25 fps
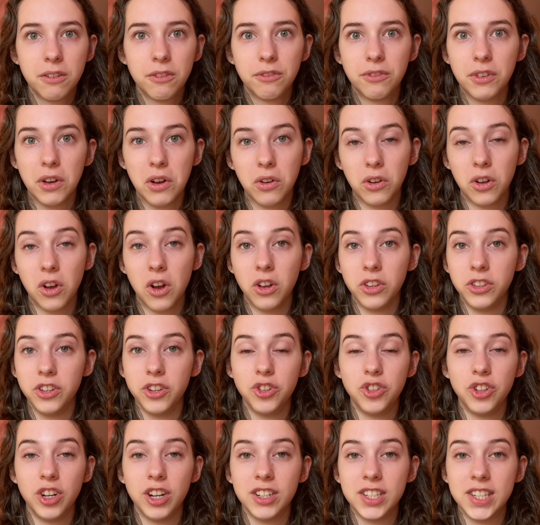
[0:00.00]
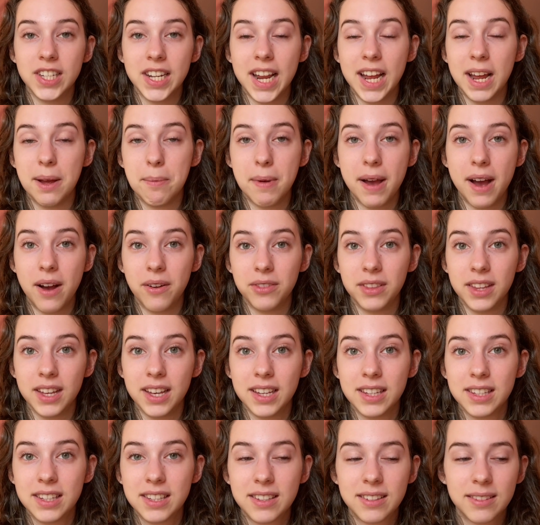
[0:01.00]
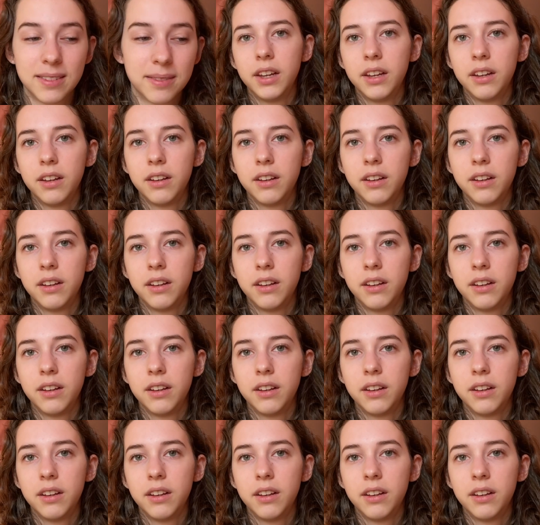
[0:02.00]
felt called to share today about this.